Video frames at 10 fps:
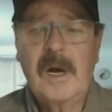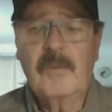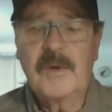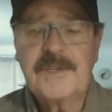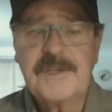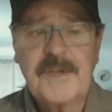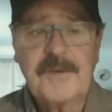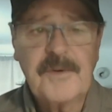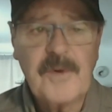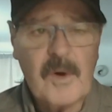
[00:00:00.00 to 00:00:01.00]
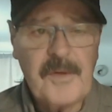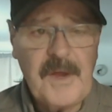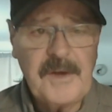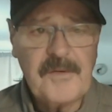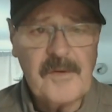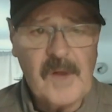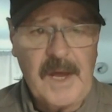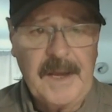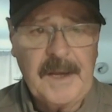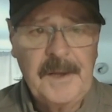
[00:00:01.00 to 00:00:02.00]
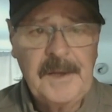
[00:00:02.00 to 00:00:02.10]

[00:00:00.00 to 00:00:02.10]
which is at the north end of the lake.